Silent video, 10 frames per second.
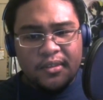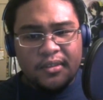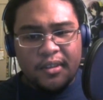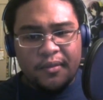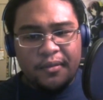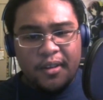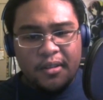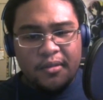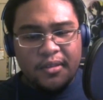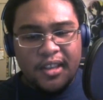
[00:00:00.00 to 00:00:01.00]
The
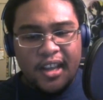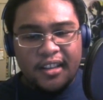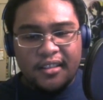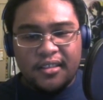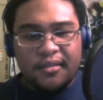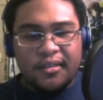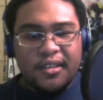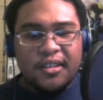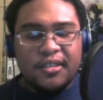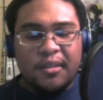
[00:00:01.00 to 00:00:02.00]
fuck was that?
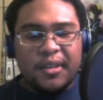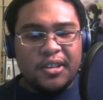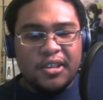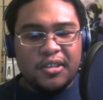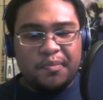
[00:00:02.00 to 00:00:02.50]
Something just